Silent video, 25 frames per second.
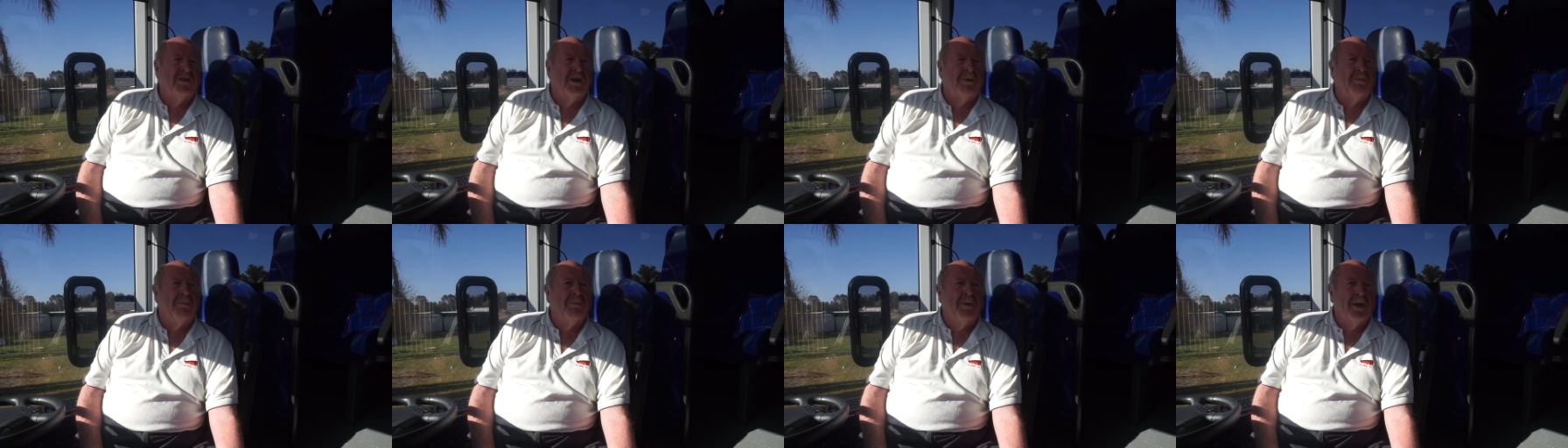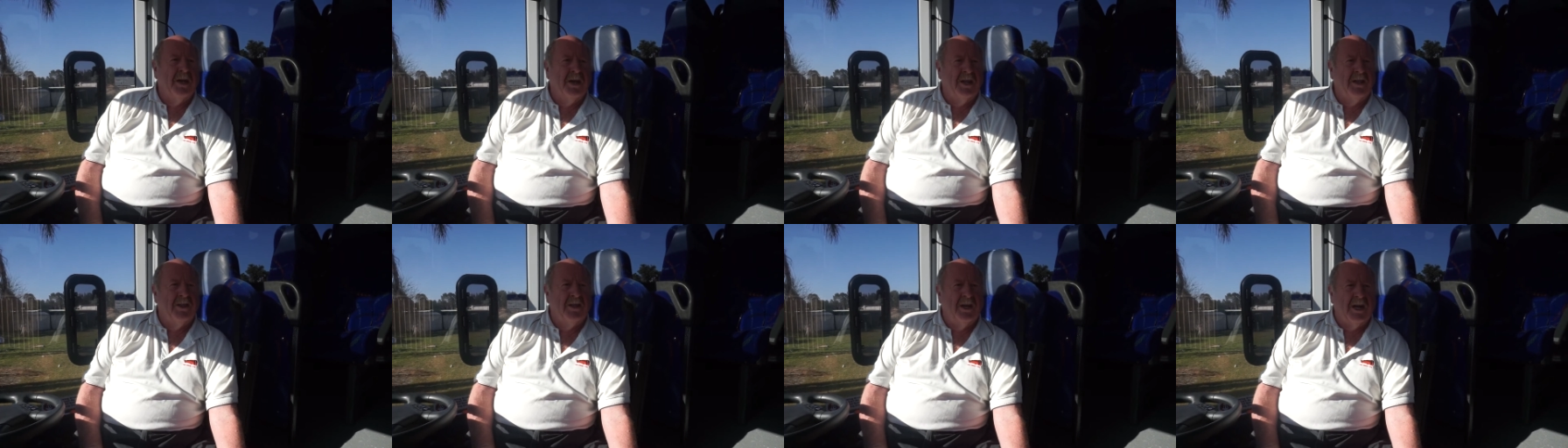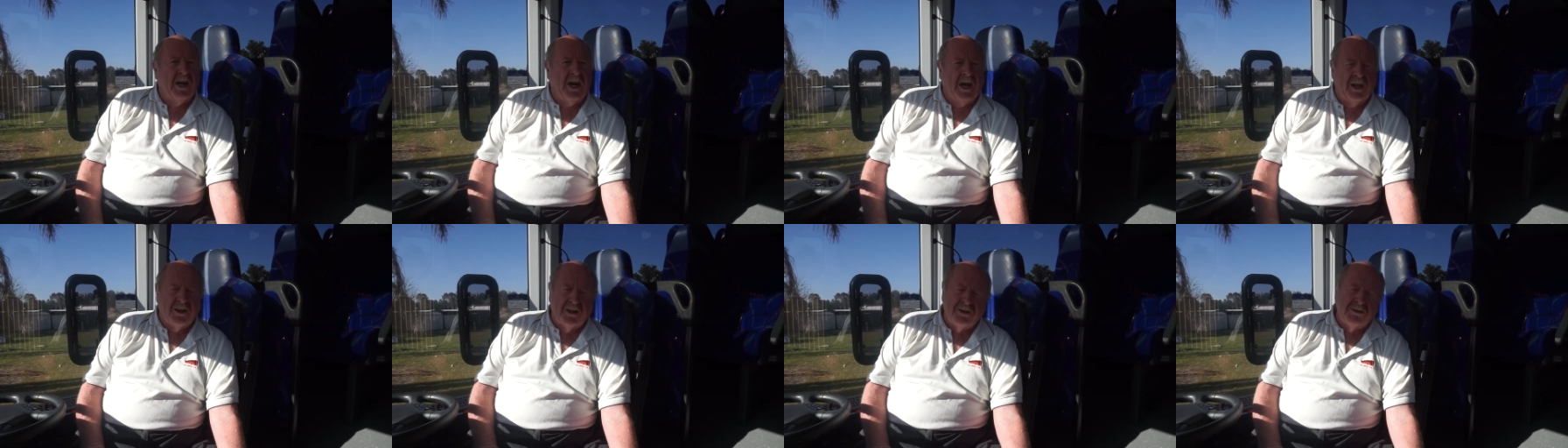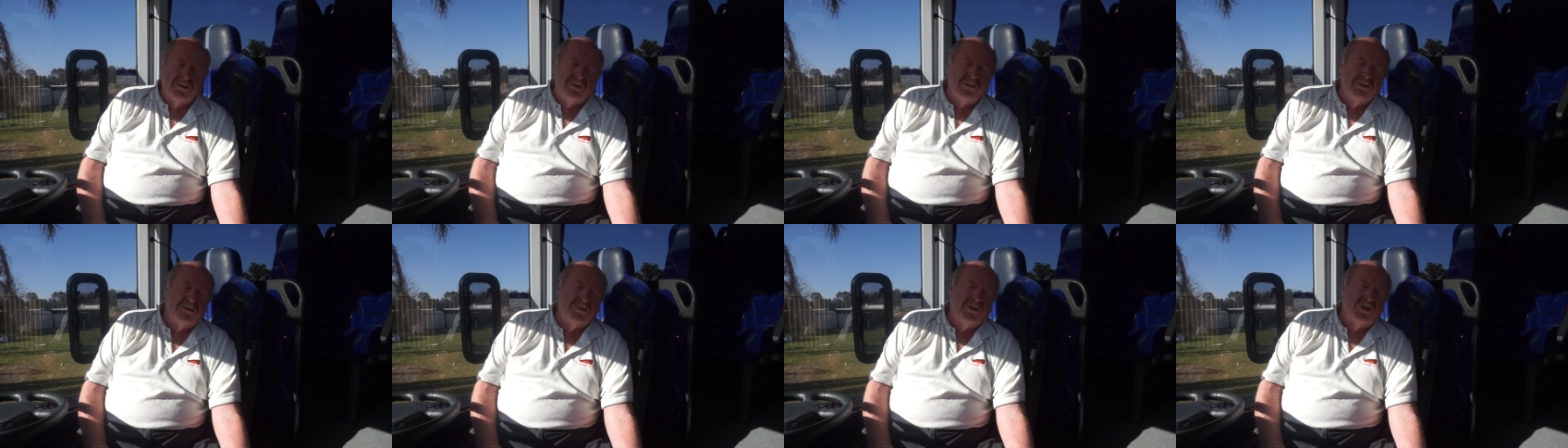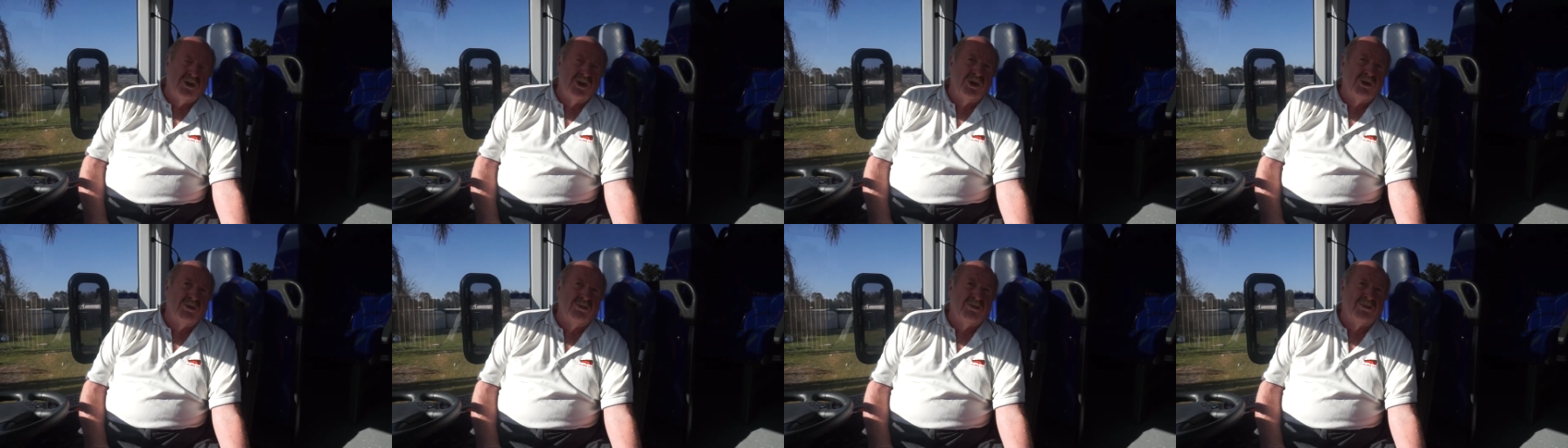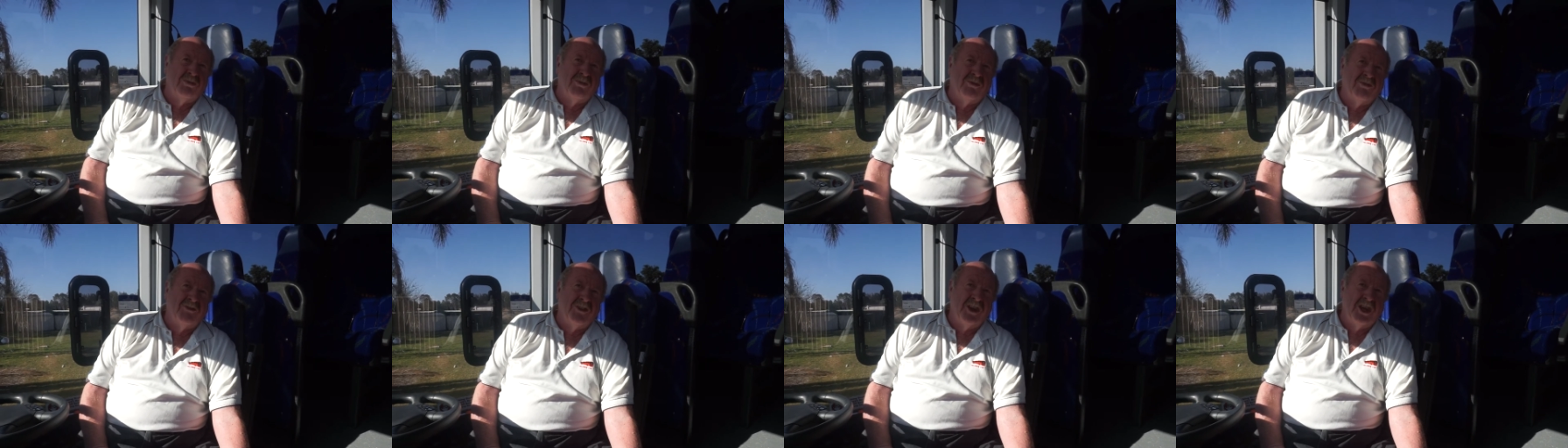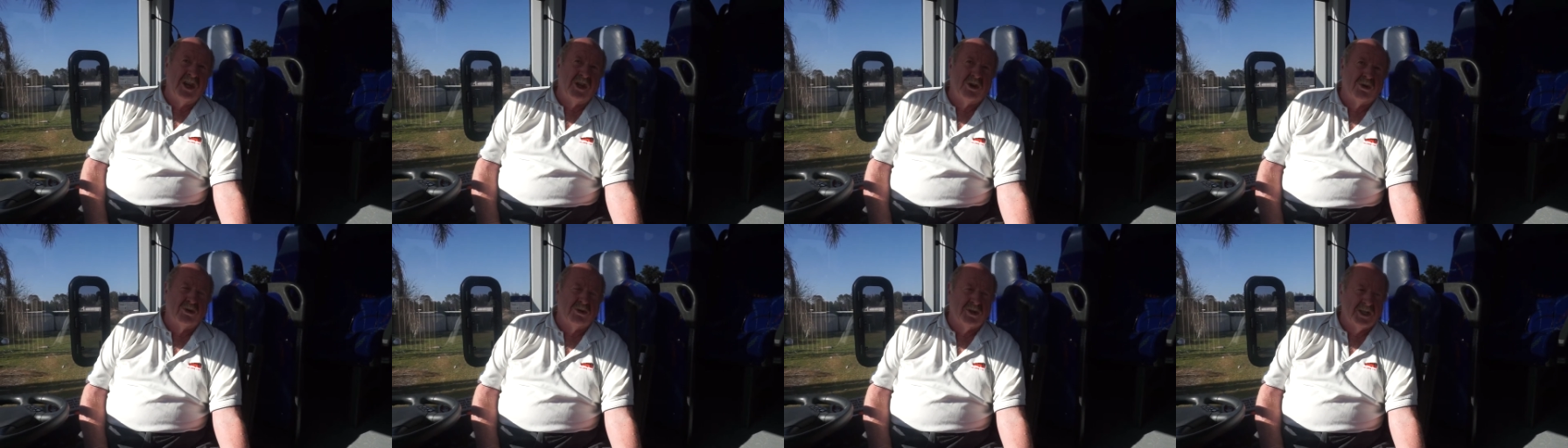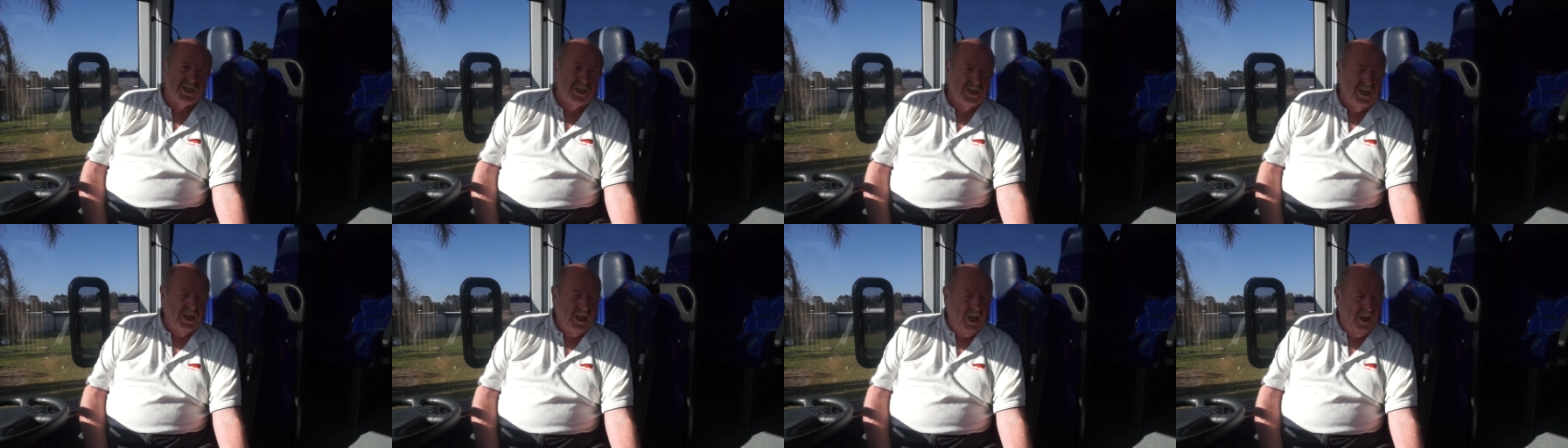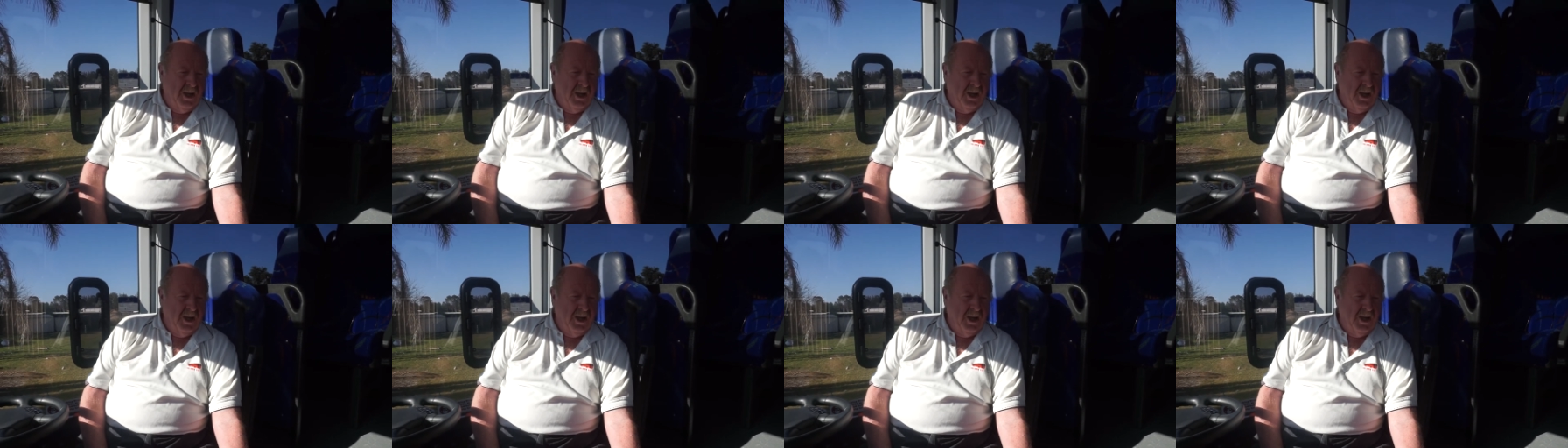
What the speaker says: are better than other vehicles.